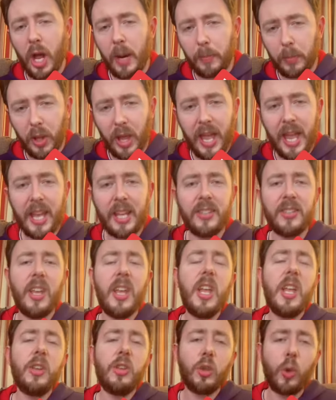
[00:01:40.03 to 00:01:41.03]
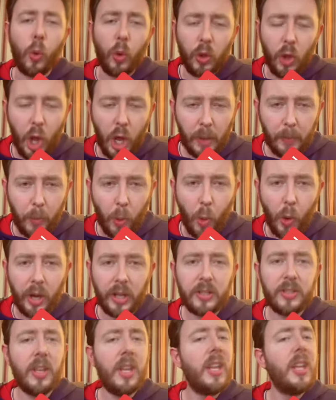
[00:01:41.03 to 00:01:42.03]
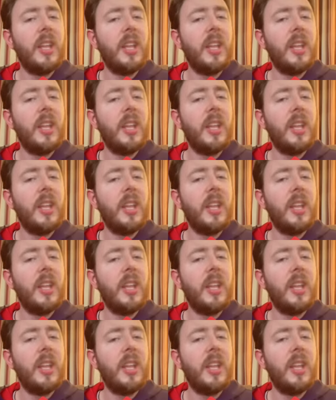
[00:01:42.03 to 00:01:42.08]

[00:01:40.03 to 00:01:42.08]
of plays, score a lot of points.